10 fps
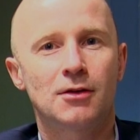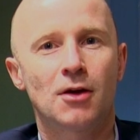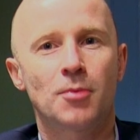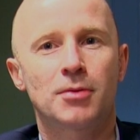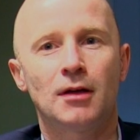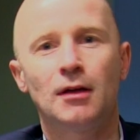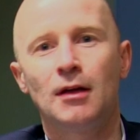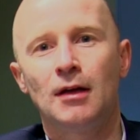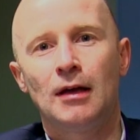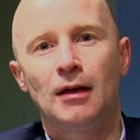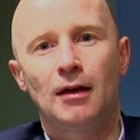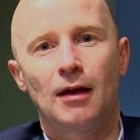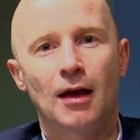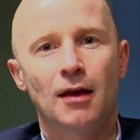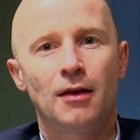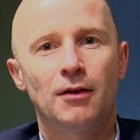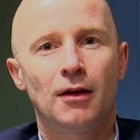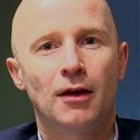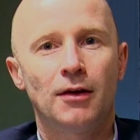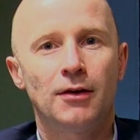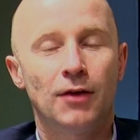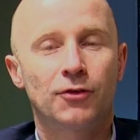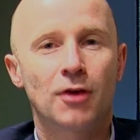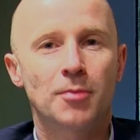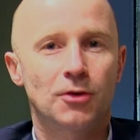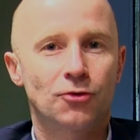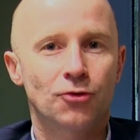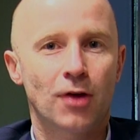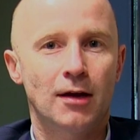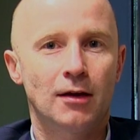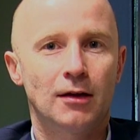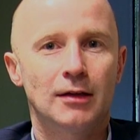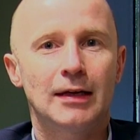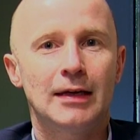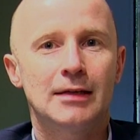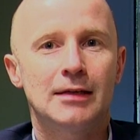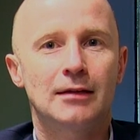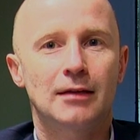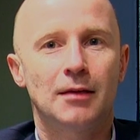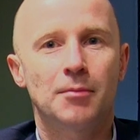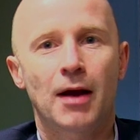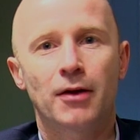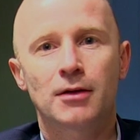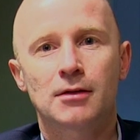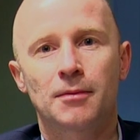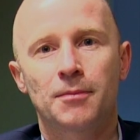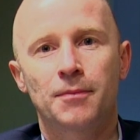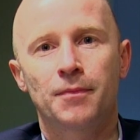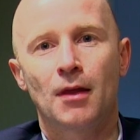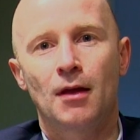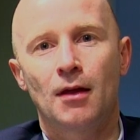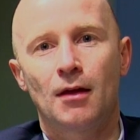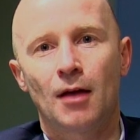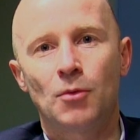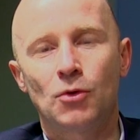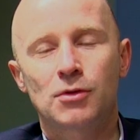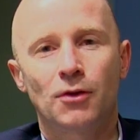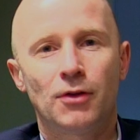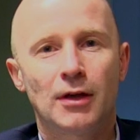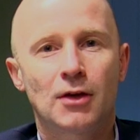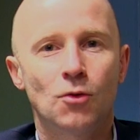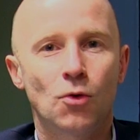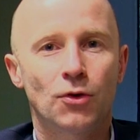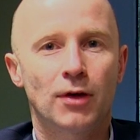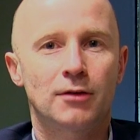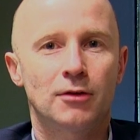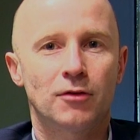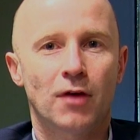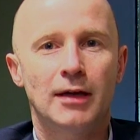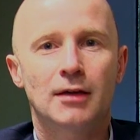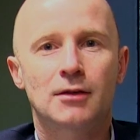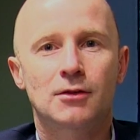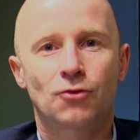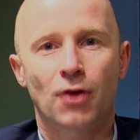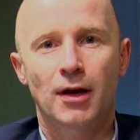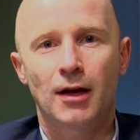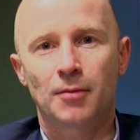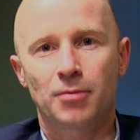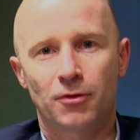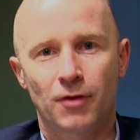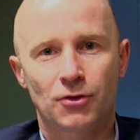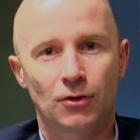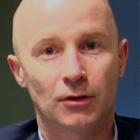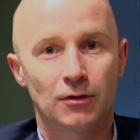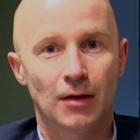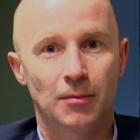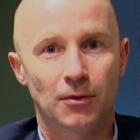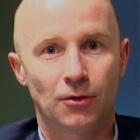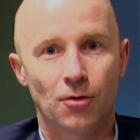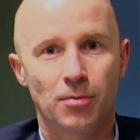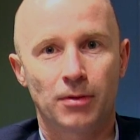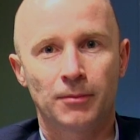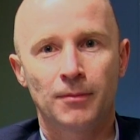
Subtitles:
interpreter and an interpreter trainer at ISIT in Paris. I'm also the coordinator of IEK's Training and Professional Development Group.